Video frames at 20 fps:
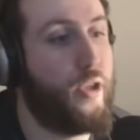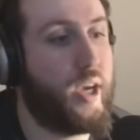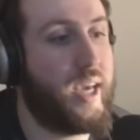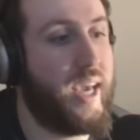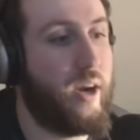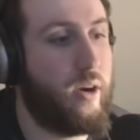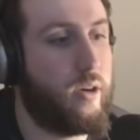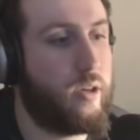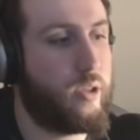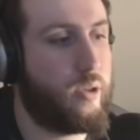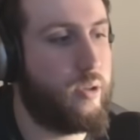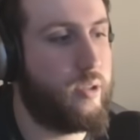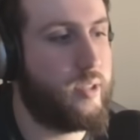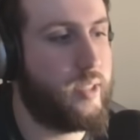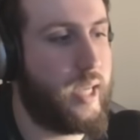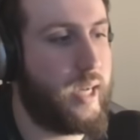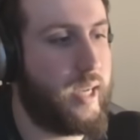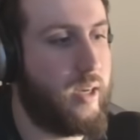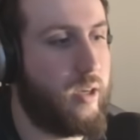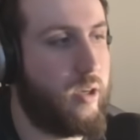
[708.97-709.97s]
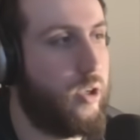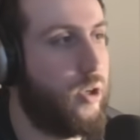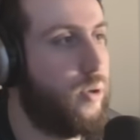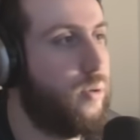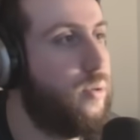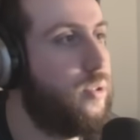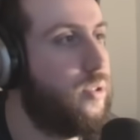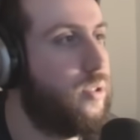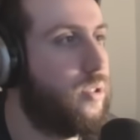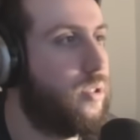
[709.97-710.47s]
the characters that can
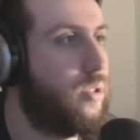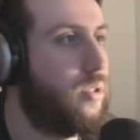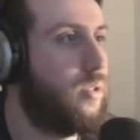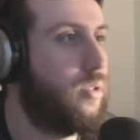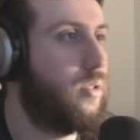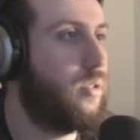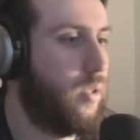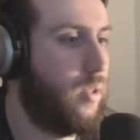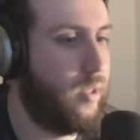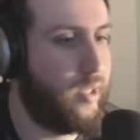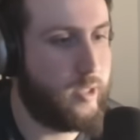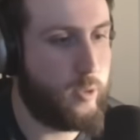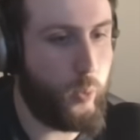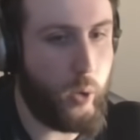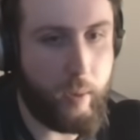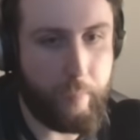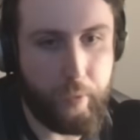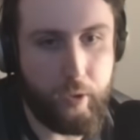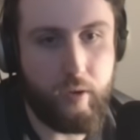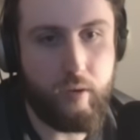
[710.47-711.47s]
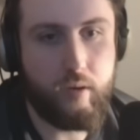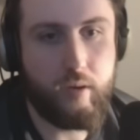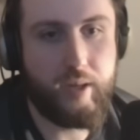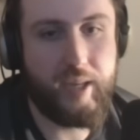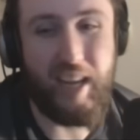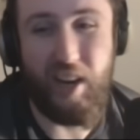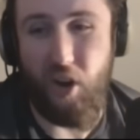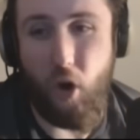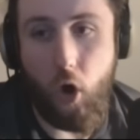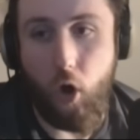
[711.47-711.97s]
use this weapon
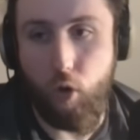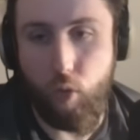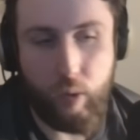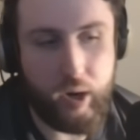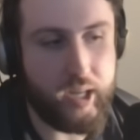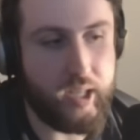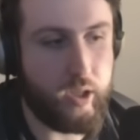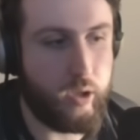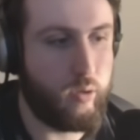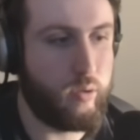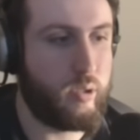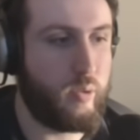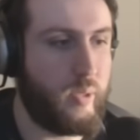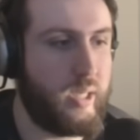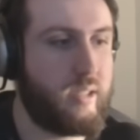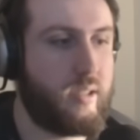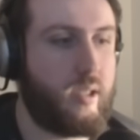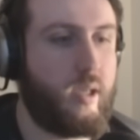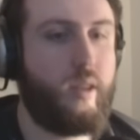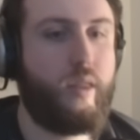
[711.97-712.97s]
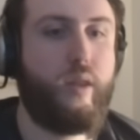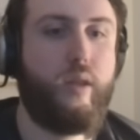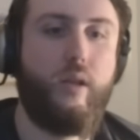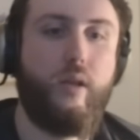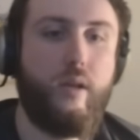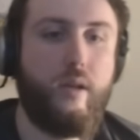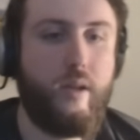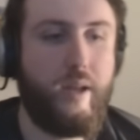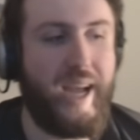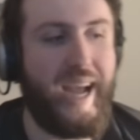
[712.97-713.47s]
can already use Witsith,
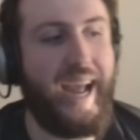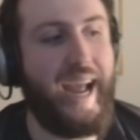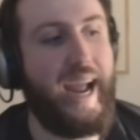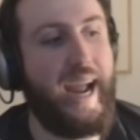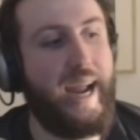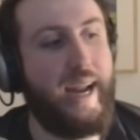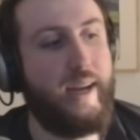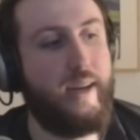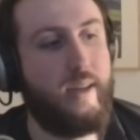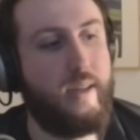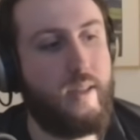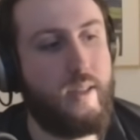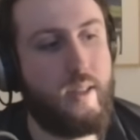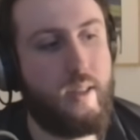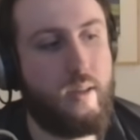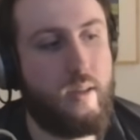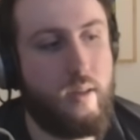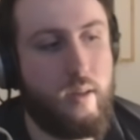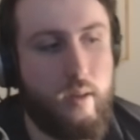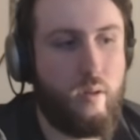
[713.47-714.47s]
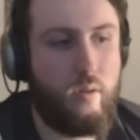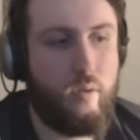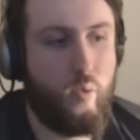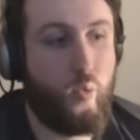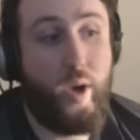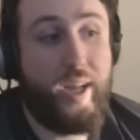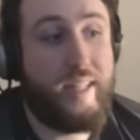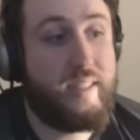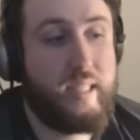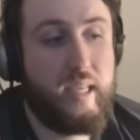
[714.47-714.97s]
and
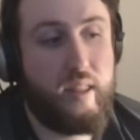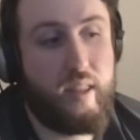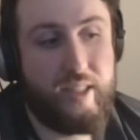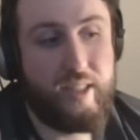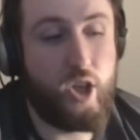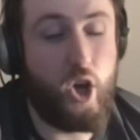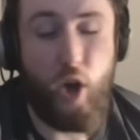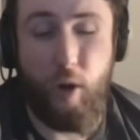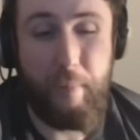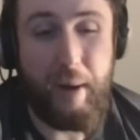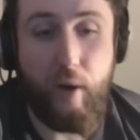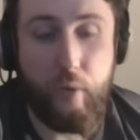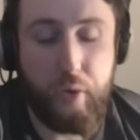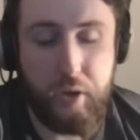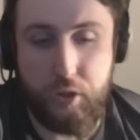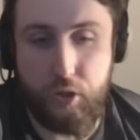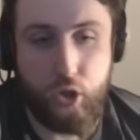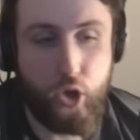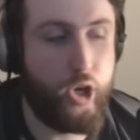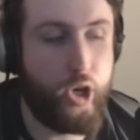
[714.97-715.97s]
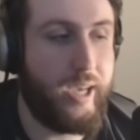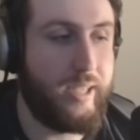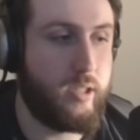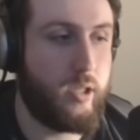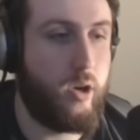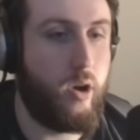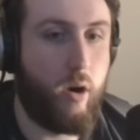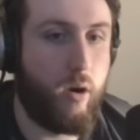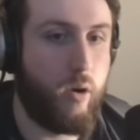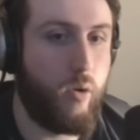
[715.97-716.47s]
Witsith is about as good as
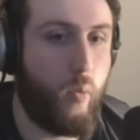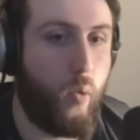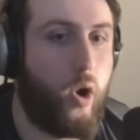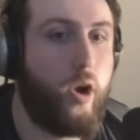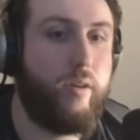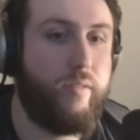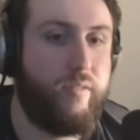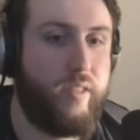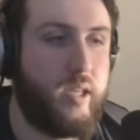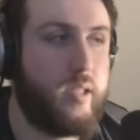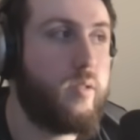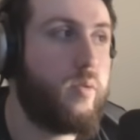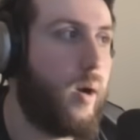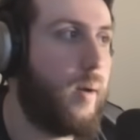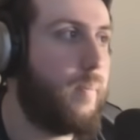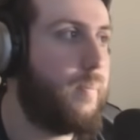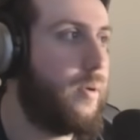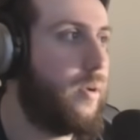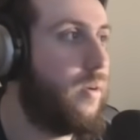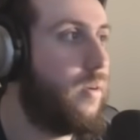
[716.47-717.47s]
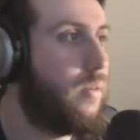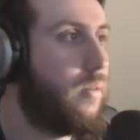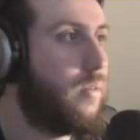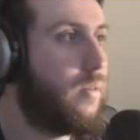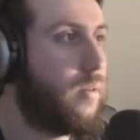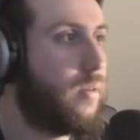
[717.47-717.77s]
an R1 of this weapon.